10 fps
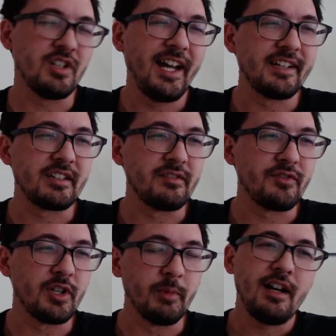I didn't
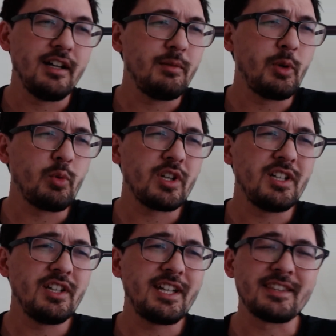confirm it. But we're going to
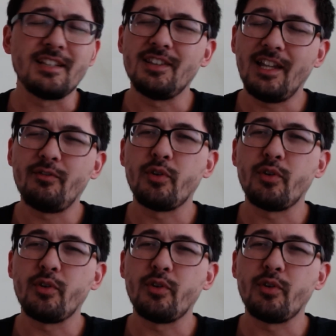look at the level